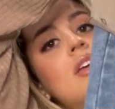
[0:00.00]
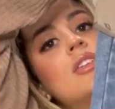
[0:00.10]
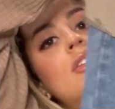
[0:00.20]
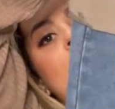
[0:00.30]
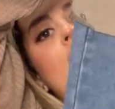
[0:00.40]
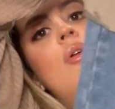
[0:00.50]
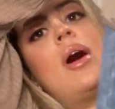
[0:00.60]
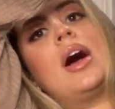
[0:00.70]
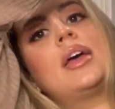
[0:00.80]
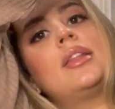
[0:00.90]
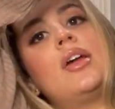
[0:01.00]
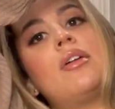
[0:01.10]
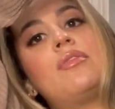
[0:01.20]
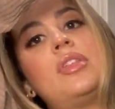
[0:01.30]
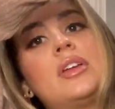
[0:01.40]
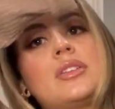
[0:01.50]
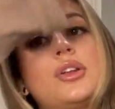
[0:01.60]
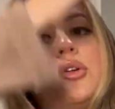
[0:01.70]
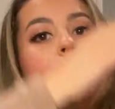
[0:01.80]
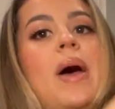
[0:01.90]
So I love this
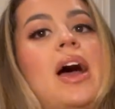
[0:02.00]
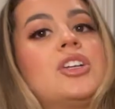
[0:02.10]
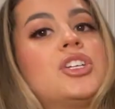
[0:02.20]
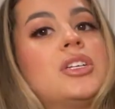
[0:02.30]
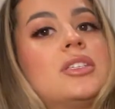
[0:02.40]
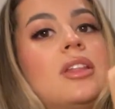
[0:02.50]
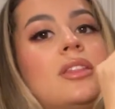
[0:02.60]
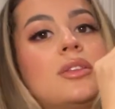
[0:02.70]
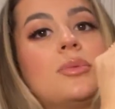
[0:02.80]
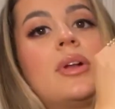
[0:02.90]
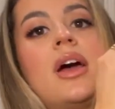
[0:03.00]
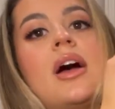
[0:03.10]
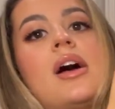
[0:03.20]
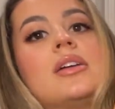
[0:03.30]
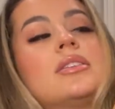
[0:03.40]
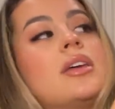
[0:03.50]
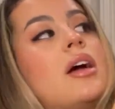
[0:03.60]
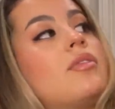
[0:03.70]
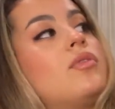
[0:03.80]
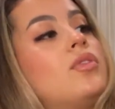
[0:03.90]
little patches that this one has. They
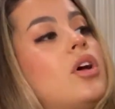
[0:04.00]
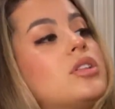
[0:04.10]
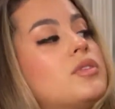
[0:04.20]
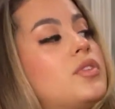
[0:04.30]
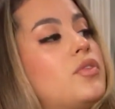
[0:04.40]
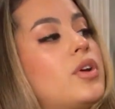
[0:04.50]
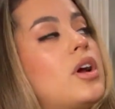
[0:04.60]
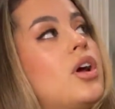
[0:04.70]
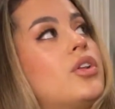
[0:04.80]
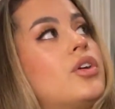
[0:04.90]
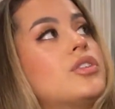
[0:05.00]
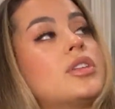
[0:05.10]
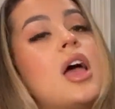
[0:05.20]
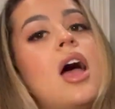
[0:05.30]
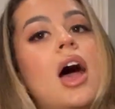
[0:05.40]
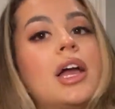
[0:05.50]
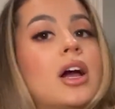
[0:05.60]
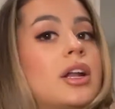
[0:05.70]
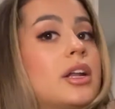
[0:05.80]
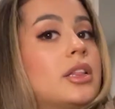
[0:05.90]
have lots of different colors. I
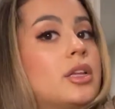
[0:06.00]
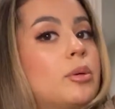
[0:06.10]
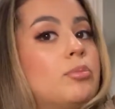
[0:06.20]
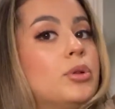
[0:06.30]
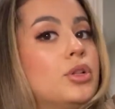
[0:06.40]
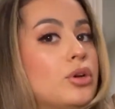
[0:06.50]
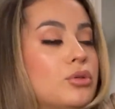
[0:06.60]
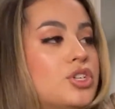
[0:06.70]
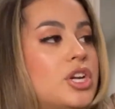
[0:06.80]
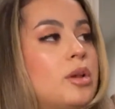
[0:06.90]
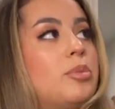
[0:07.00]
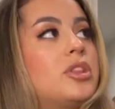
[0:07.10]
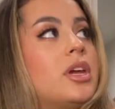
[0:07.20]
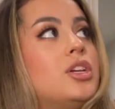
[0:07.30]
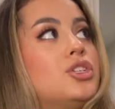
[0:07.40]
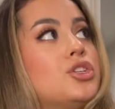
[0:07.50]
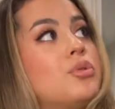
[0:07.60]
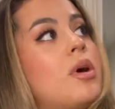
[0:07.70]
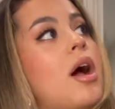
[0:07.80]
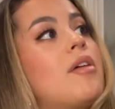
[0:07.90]
got it in the blue jean, but they
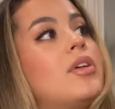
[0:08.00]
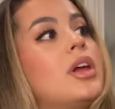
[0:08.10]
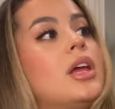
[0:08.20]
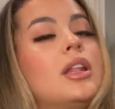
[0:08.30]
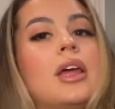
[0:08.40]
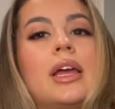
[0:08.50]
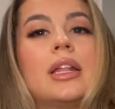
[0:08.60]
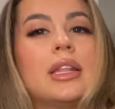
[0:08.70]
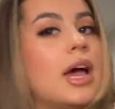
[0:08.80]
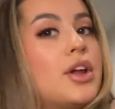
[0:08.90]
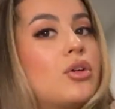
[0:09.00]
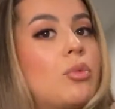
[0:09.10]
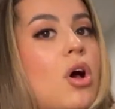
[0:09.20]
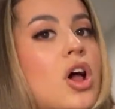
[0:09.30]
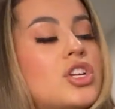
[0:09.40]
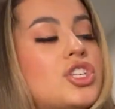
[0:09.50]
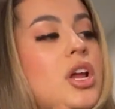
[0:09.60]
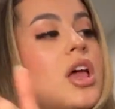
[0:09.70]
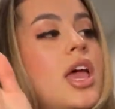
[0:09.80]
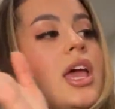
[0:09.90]
do have it in like a lighter wash.
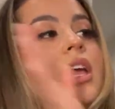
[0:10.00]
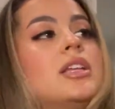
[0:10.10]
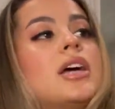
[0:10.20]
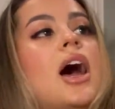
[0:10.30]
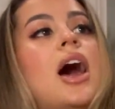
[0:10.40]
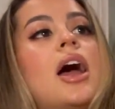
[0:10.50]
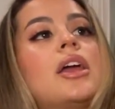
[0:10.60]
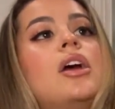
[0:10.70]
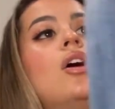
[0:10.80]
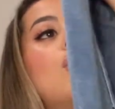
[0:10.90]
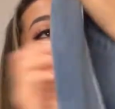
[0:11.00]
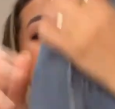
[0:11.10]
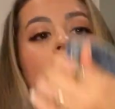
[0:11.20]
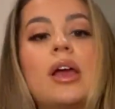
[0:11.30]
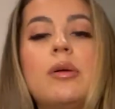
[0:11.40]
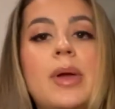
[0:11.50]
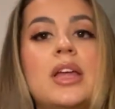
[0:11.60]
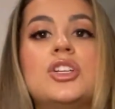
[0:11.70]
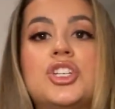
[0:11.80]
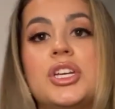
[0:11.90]
And I
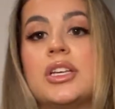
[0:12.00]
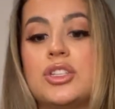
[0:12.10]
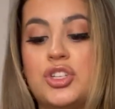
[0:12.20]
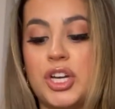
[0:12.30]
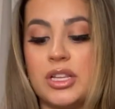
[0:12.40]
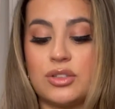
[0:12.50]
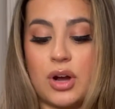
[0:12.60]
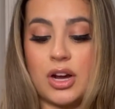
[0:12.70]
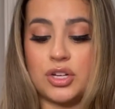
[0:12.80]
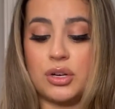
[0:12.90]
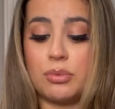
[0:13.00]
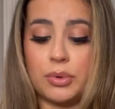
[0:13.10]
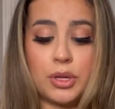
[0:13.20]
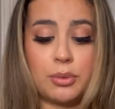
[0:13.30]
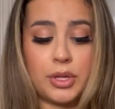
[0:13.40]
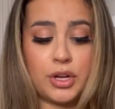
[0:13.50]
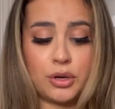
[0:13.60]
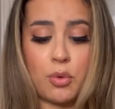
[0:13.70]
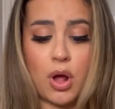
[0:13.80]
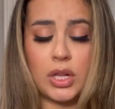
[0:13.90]
recommend Shein's jeans. They're actually really, really
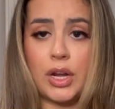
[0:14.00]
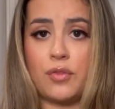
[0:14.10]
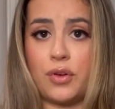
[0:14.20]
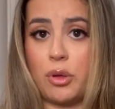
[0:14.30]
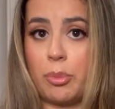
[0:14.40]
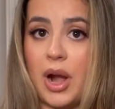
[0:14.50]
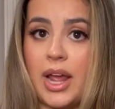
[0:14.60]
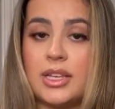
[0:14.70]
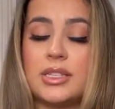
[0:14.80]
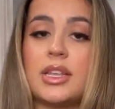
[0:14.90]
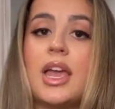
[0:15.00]
good quality for the price.